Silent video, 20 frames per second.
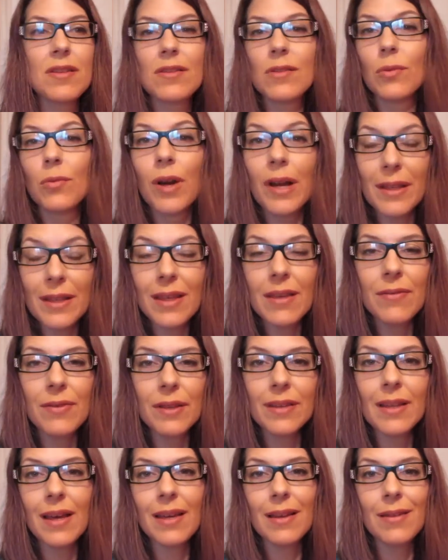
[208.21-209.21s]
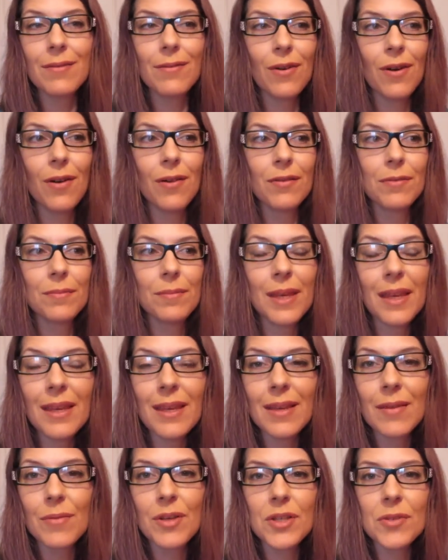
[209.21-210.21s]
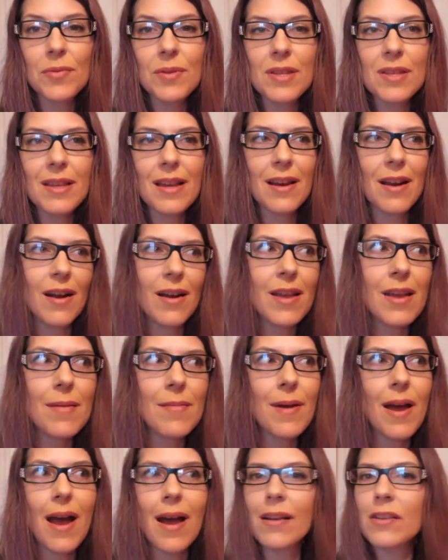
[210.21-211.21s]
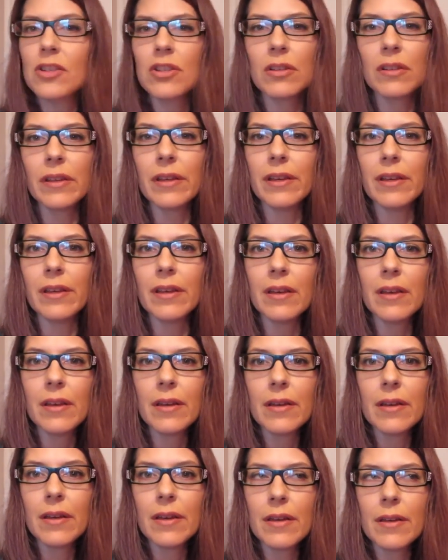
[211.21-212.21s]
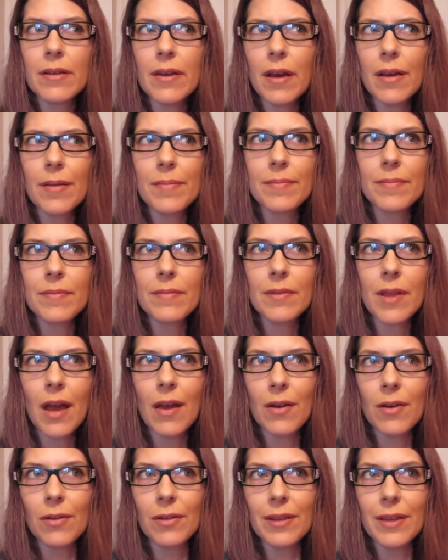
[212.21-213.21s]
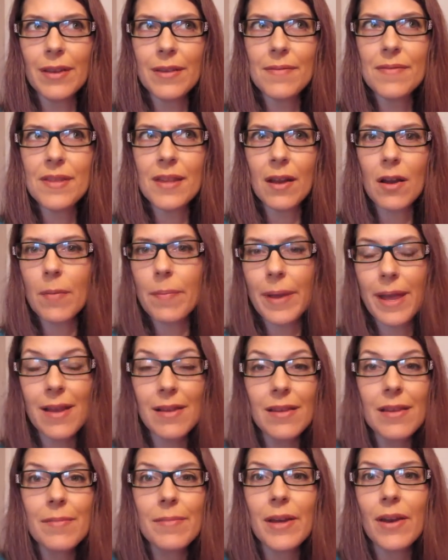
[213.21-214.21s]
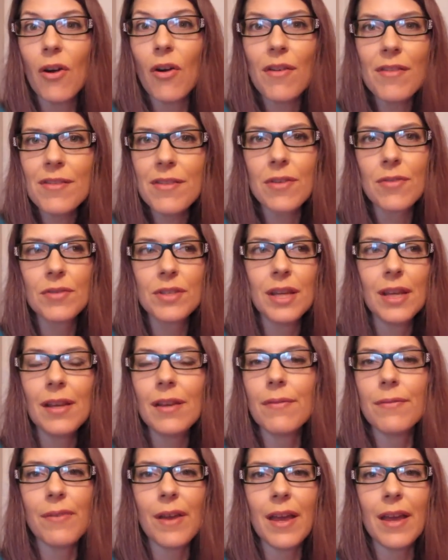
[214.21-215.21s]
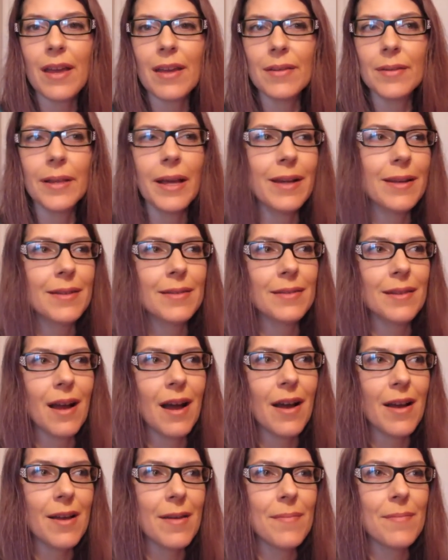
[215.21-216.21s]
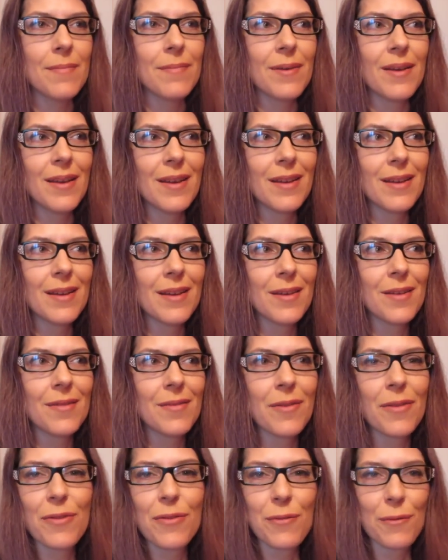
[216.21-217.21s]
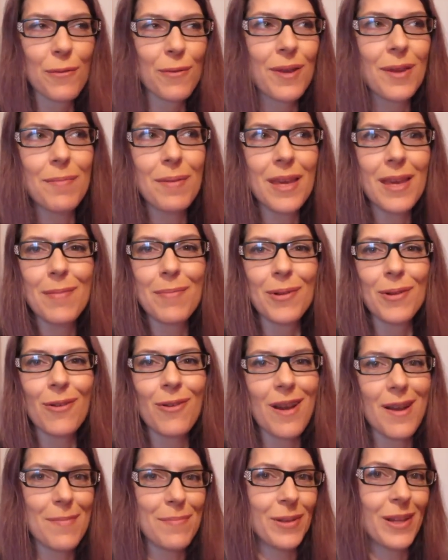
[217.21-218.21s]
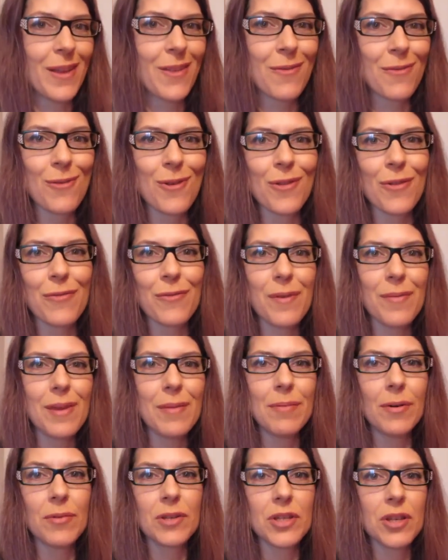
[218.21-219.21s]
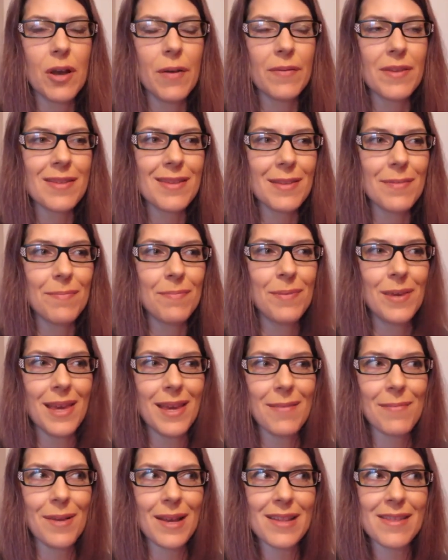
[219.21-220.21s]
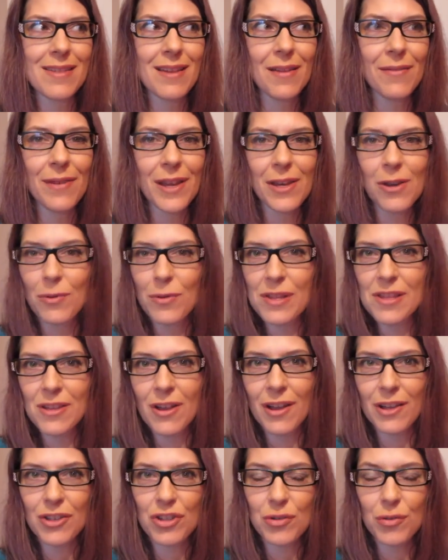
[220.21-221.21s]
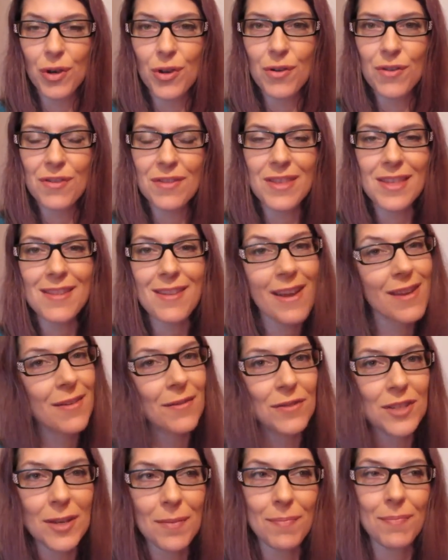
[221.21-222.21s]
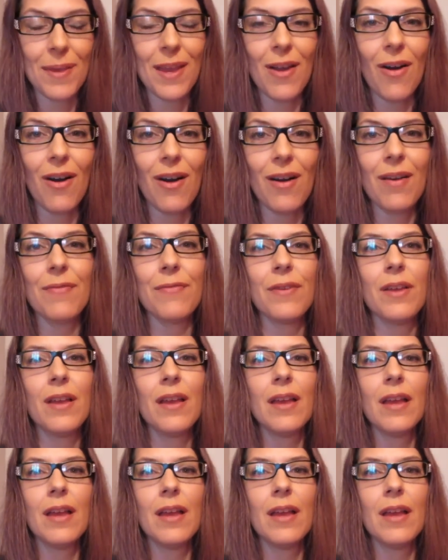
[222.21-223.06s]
as the one even that involved me, which was that I am actually not only Sarah Palin, but also Tina Fey. Like, I am three people, or I play the role of three people, which obviously being myself I know is not true, so this kind of tipped me off.